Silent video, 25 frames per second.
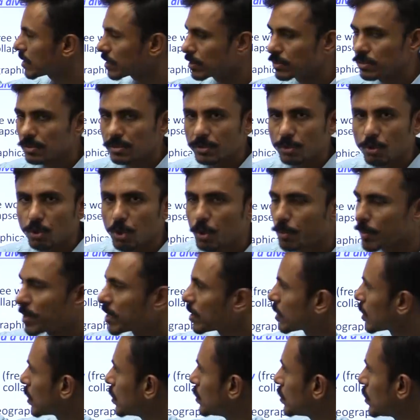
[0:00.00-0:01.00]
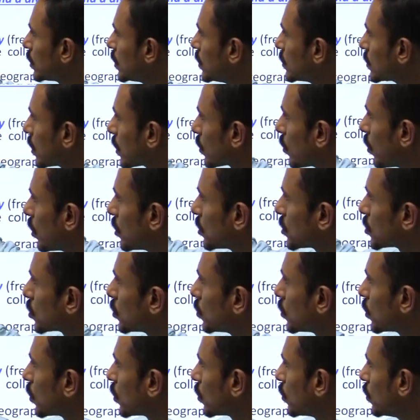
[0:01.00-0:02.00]
European countries are
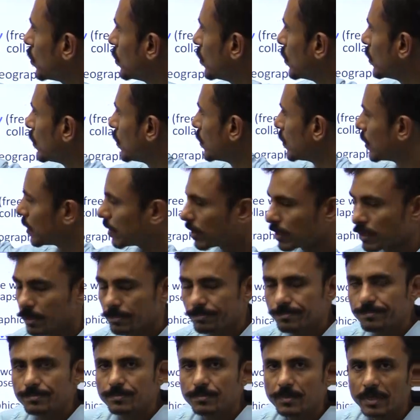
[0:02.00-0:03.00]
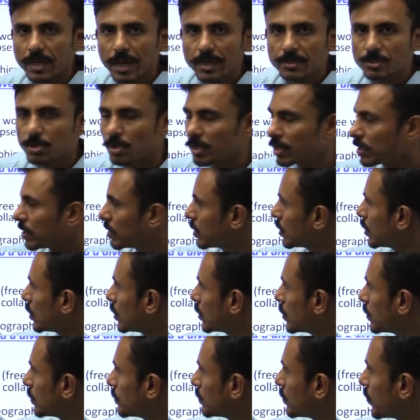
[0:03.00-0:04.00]
also actually
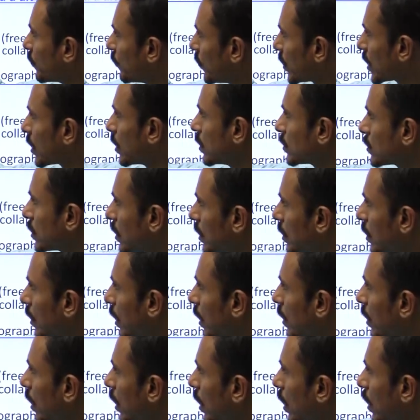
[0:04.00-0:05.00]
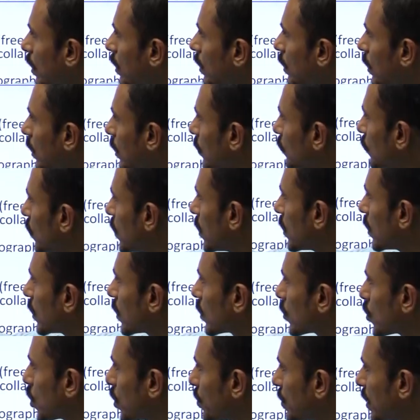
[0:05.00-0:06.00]
witnessing an uneven
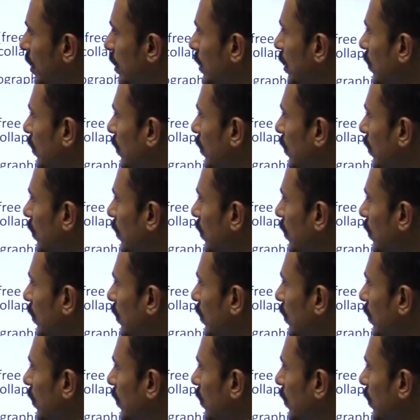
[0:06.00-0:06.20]
economic